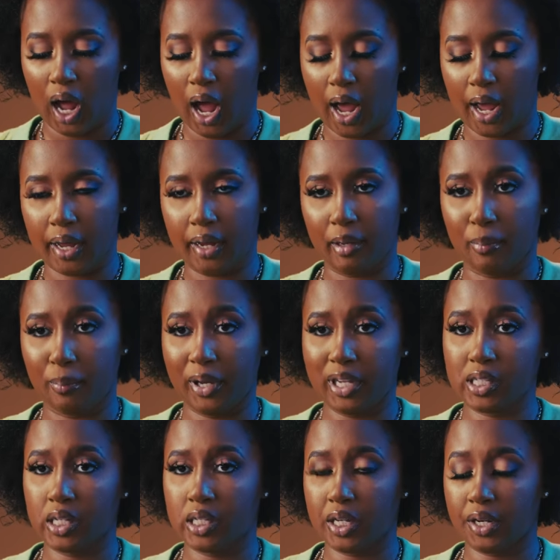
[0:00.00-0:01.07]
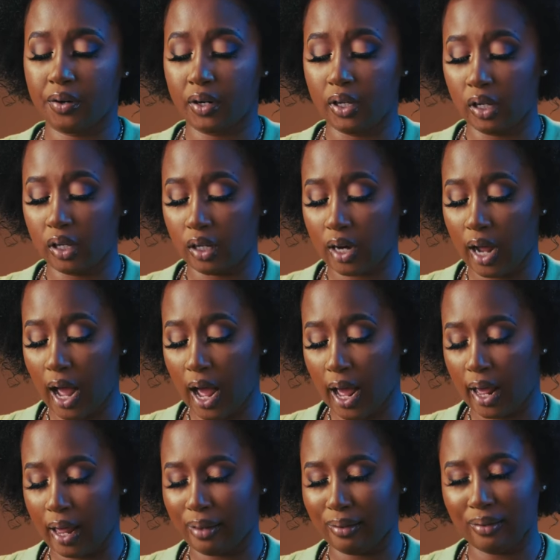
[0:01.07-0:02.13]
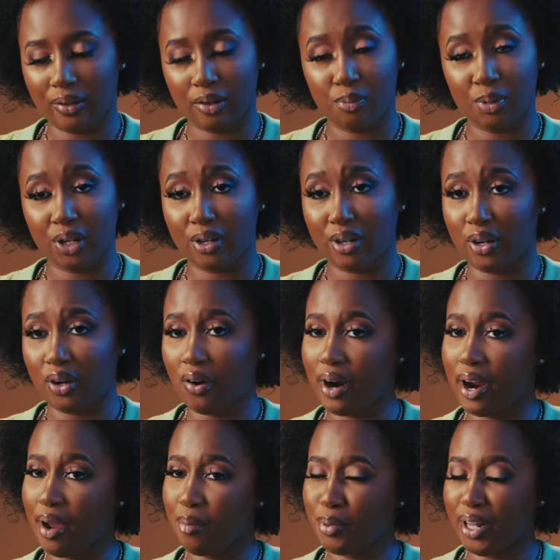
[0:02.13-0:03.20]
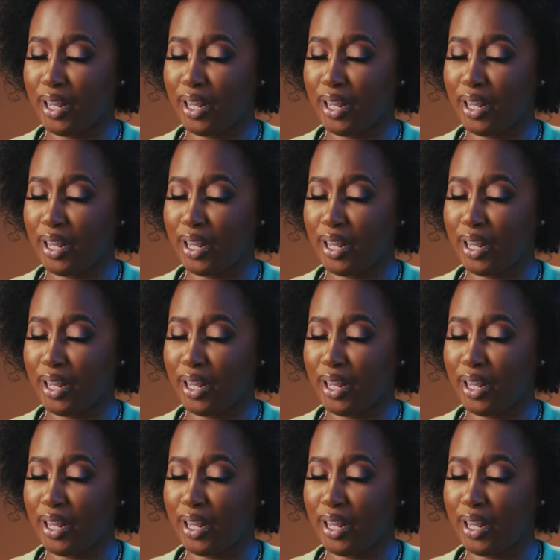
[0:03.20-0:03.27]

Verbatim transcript: I am pescatarian. I love me a good crab